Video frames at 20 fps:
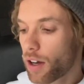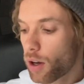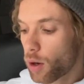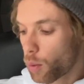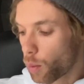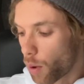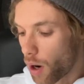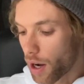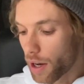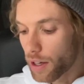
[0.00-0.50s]

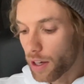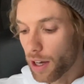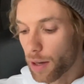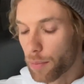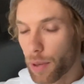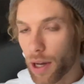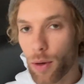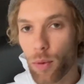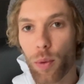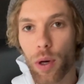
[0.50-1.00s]
Why am
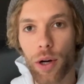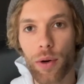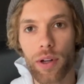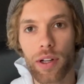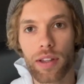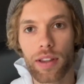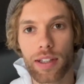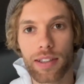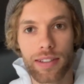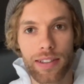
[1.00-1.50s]
I
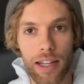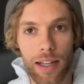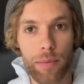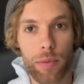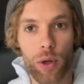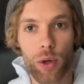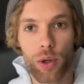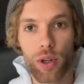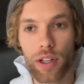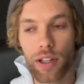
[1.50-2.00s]
wearing the same
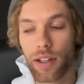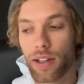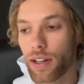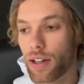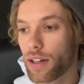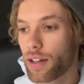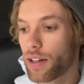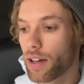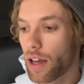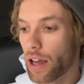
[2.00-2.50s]
hoodie
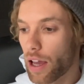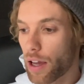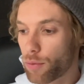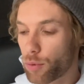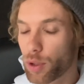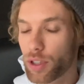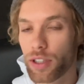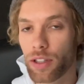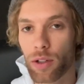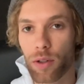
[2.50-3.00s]
in
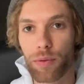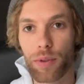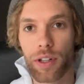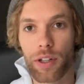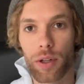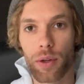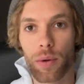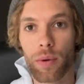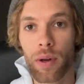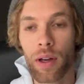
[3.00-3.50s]
every single
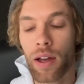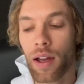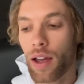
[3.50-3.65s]
video?